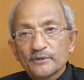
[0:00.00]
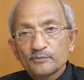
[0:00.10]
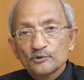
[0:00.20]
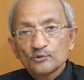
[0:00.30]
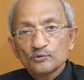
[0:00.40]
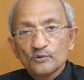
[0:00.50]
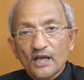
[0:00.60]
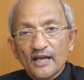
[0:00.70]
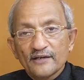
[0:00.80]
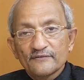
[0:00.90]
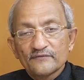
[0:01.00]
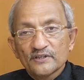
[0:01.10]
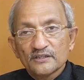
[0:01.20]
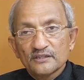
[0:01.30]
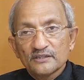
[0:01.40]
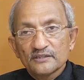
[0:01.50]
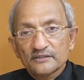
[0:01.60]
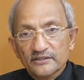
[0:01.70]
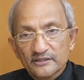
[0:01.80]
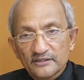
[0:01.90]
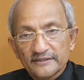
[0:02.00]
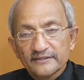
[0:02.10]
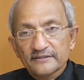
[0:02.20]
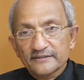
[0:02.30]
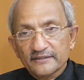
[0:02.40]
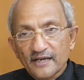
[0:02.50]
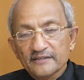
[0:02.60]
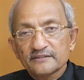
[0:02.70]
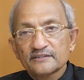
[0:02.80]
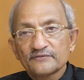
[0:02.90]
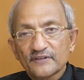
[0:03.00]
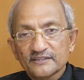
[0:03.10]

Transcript: People who have really retired